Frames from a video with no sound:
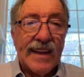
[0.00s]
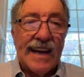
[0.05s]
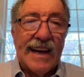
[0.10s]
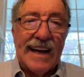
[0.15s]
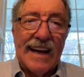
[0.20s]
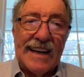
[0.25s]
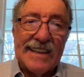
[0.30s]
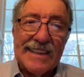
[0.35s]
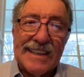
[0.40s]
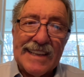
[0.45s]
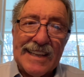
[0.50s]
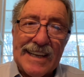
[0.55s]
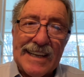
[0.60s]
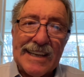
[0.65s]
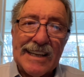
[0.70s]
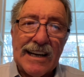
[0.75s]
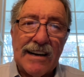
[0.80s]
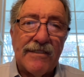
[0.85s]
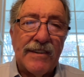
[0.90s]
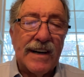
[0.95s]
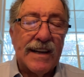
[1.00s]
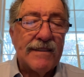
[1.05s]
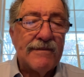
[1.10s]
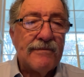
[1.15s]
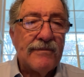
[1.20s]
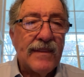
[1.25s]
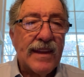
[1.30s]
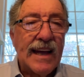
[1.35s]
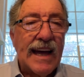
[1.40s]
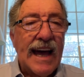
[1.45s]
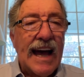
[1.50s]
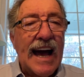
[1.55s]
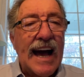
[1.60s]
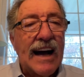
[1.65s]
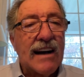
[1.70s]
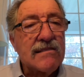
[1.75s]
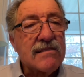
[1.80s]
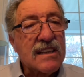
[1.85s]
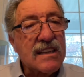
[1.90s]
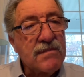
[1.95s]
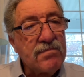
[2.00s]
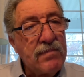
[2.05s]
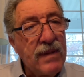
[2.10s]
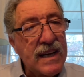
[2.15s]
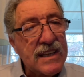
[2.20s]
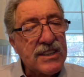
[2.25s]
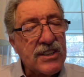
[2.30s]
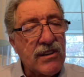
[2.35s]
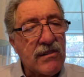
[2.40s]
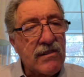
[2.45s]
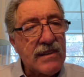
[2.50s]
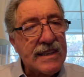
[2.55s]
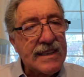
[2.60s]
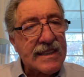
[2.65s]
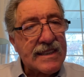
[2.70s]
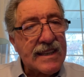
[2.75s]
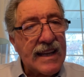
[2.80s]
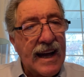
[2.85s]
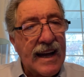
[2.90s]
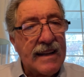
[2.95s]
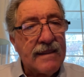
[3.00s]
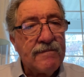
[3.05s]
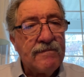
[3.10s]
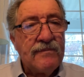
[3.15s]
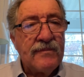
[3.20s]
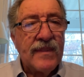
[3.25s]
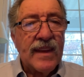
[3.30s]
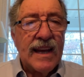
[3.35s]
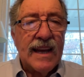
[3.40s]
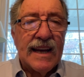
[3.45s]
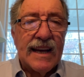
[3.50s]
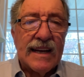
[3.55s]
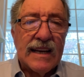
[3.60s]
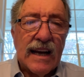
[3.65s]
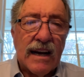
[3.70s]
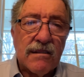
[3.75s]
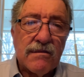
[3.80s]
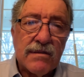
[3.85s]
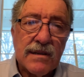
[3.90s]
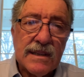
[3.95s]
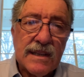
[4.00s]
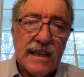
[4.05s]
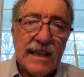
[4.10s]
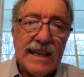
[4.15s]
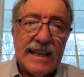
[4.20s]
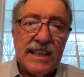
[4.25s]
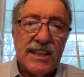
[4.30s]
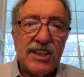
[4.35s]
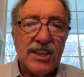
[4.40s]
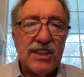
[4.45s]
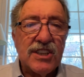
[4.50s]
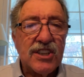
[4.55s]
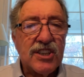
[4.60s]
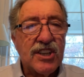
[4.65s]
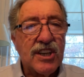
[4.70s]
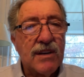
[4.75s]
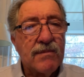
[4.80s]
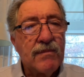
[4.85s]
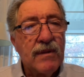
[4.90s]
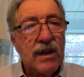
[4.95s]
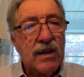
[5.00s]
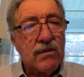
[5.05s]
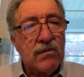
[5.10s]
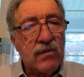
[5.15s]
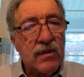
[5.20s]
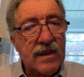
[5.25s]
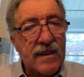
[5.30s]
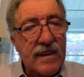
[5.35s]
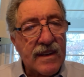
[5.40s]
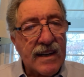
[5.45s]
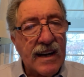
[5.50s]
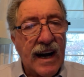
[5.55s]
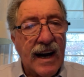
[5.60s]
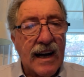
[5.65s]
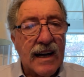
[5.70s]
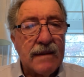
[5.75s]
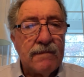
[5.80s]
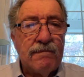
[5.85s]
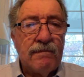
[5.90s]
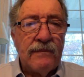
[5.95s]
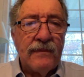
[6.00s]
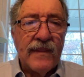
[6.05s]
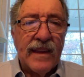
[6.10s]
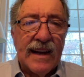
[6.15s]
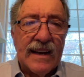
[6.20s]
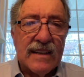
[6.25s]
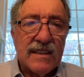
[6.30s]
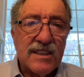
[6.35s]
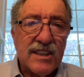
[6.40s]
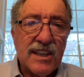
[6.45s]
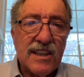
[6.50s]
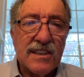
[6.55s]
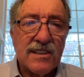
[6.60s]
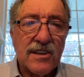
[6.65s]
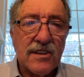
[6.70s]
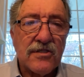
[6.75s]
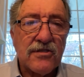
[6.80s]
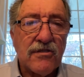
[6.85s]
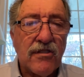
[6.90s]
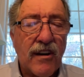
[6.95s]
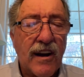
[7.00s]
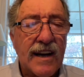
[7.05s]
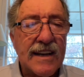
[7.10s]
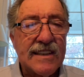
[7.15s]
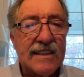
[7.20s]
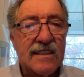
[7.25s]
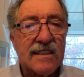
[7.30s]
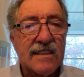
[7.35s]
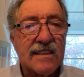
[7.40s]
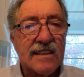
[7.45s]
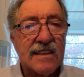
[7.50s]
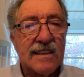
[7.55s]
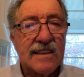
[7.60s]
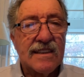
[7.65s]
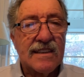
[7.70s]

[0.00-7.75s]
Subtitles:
And think of it, how special is that in our relationship with God and Jesus Christ?